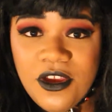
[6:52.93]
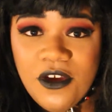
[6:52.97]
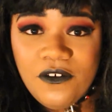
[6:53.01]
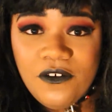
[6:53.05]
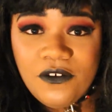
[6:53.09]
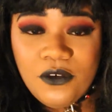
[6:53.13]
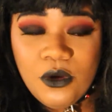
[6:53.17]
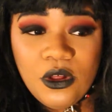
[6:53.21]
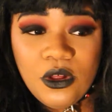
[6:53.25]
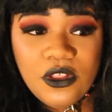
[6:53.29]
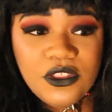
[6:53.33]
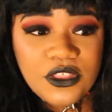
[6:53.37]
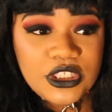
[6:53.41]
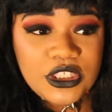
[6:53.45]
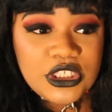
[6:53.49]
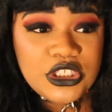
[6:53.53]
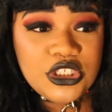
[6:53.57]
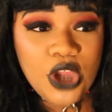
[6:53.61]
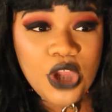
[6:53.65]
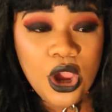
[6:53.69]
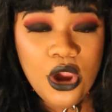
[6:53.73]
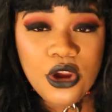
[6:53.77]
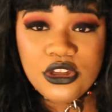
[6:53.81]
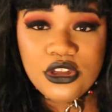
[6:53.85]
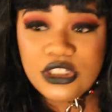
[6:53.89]
for all the
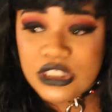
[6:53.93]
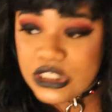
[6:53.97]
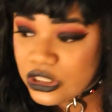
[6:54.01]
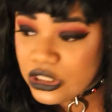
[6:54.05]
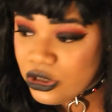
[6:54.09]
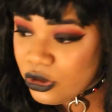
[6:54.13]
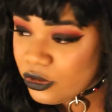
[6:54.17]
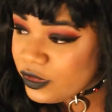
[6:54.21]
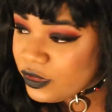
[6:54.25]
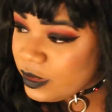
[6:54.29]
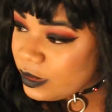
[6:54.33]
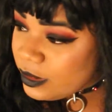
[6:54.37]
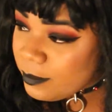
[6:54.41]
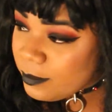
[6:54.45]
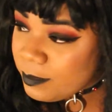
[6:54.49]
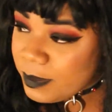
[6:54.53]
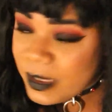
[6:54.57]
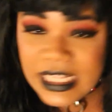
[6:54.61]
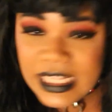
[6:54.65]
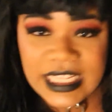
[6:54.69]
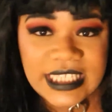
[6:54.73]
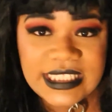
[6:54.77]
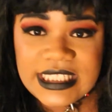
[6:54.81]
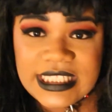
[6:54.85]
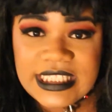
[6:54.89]
stones and all the
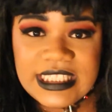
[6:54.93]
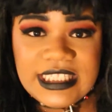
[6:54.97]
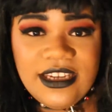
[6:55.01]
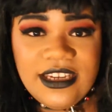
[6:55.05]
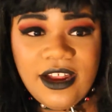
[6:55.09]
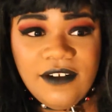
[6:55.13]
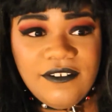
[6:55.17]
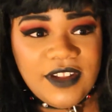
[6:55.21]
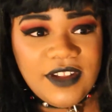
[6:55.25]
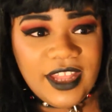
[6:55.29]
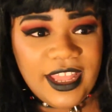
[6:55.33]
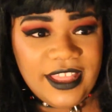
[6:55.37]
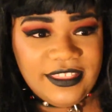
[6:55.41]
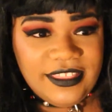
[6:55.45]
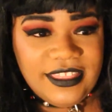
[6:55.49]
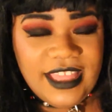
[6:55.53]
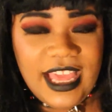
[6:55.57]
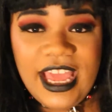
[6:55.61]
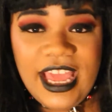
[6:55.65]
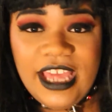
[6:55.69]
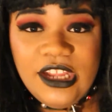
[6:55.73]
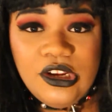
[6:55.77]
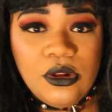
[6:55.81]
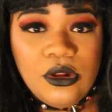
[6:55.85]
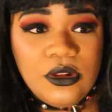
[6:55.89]
pillars and stuff like
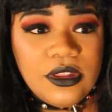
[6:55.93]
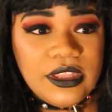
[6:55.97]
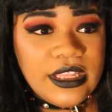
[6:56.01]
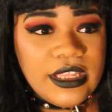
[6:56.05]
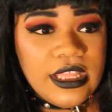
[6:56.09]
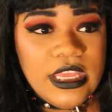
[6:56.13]
that, and all